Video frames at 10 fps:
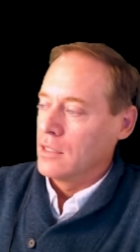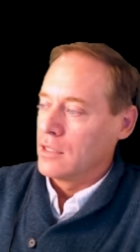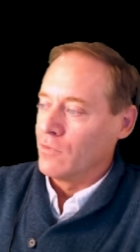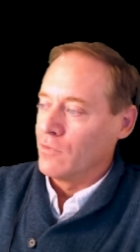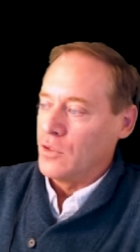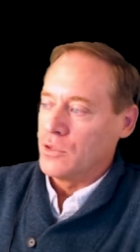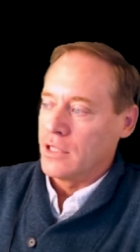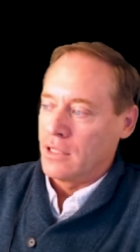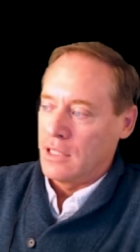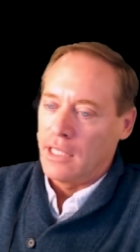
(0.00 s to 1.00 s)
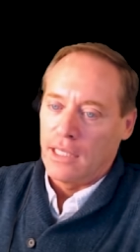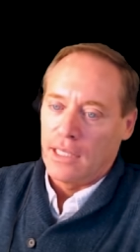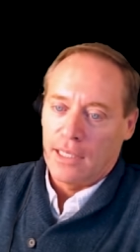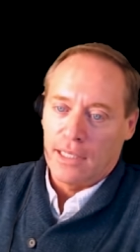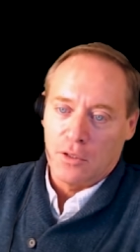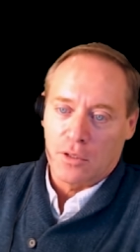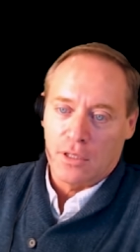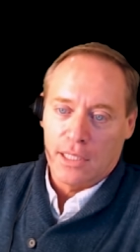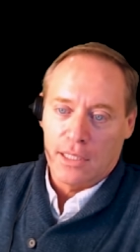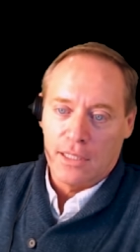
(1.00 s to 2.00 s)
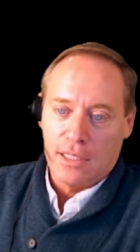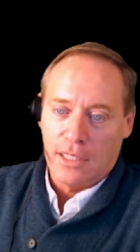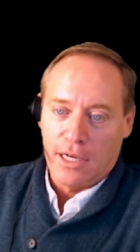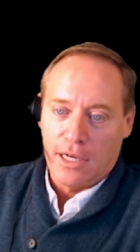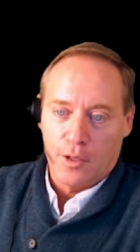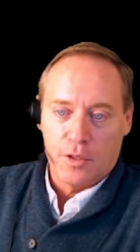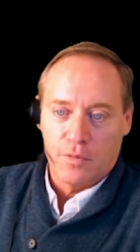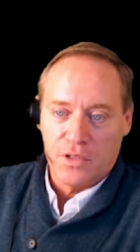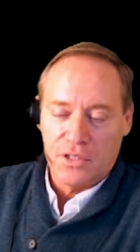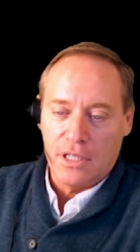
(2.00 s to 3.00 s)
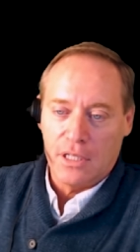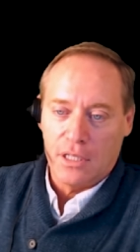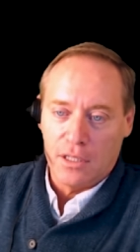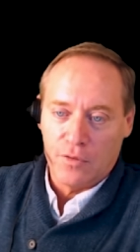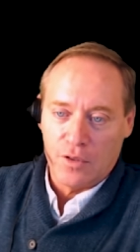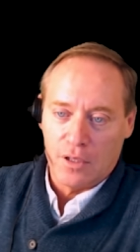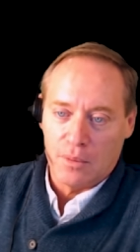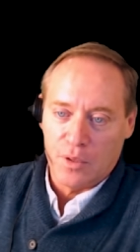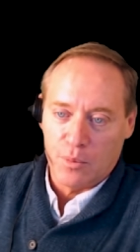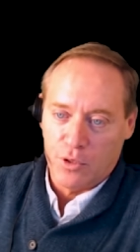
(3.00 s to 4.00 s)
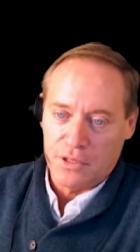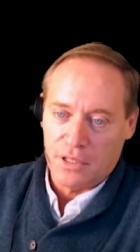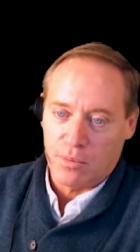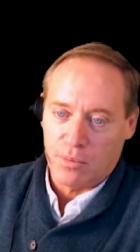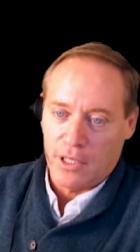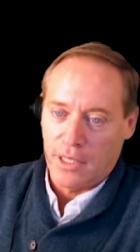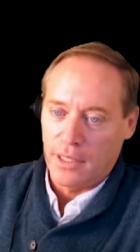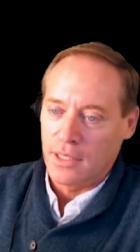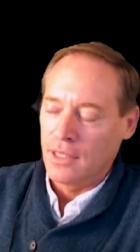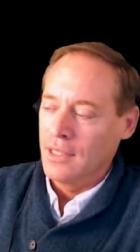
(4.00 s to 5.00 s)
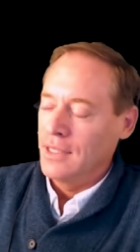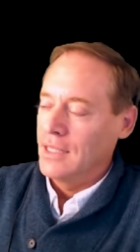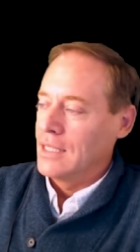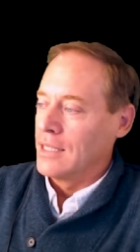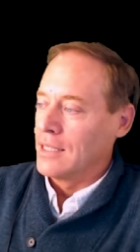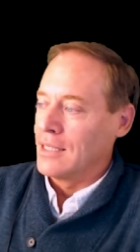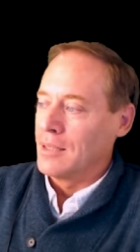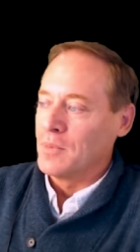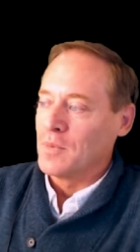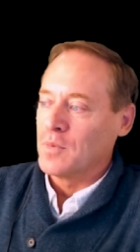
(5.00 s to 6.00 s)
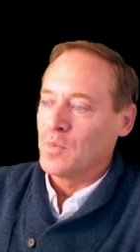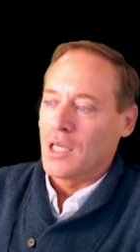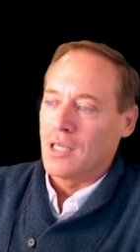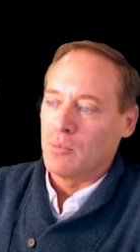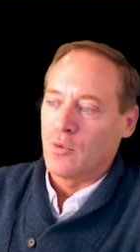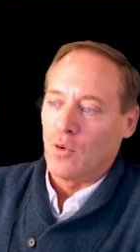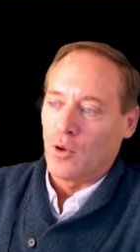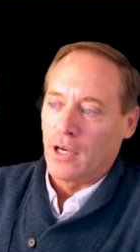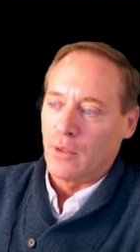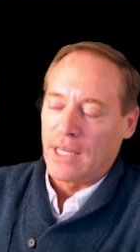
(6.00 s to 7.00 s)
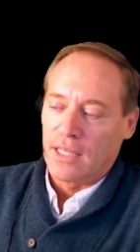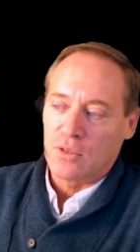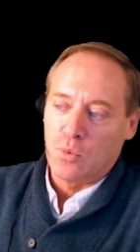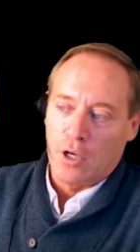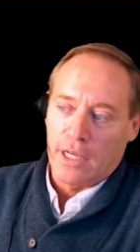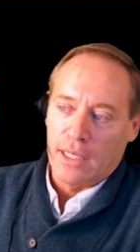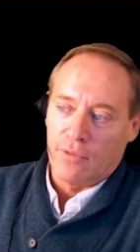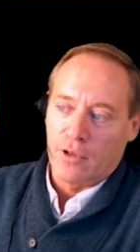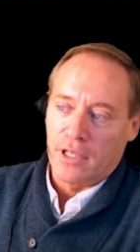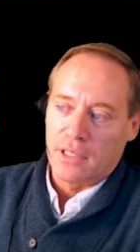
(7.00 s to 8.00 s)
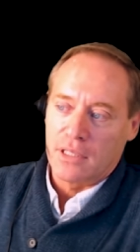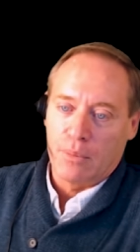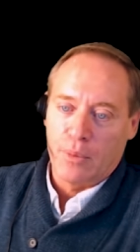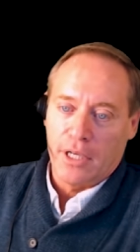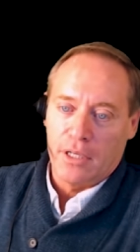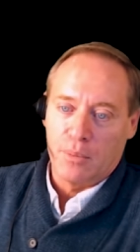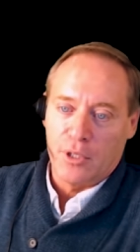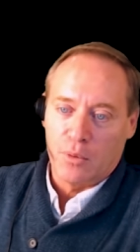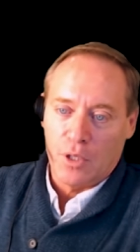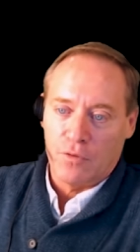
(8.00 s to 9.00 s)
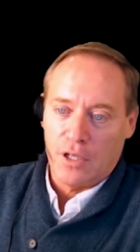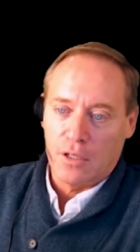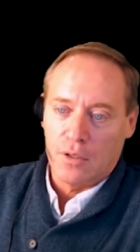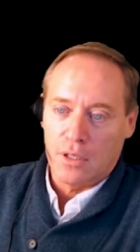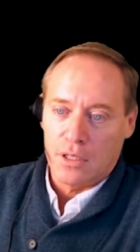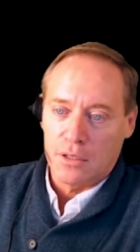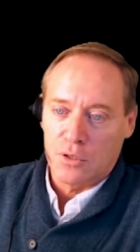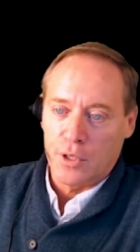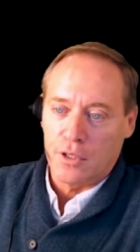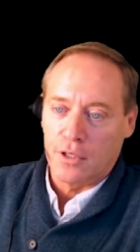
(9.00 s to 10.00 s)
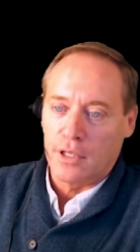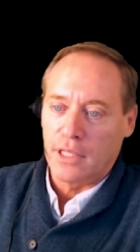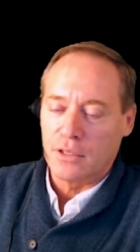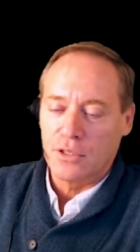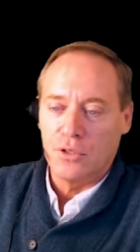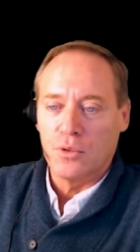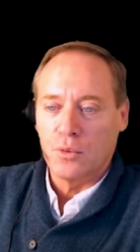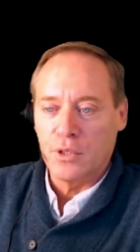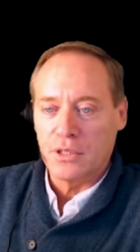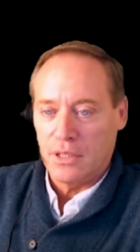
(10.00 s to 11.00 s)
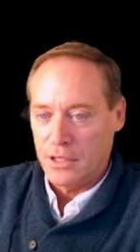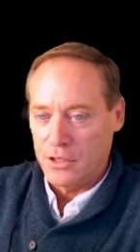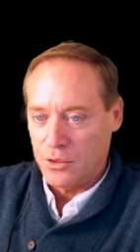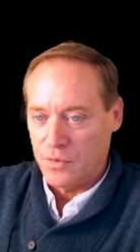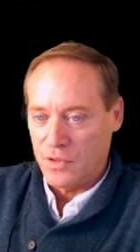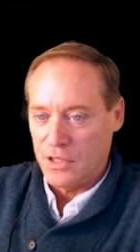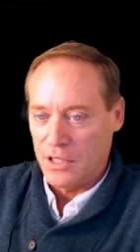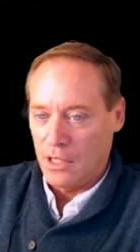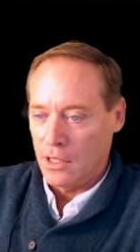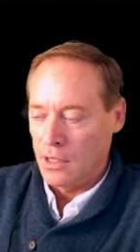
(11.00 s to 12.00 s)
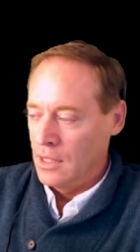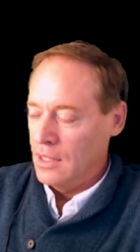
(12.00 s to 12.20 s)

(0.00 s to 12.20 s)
Confusingly, I look like the character Vizzini from The Princess Bride. Um, uh, before anyone asked, one, I never anticipated being well followed on Twitter, and two, the reason I chose Vizzini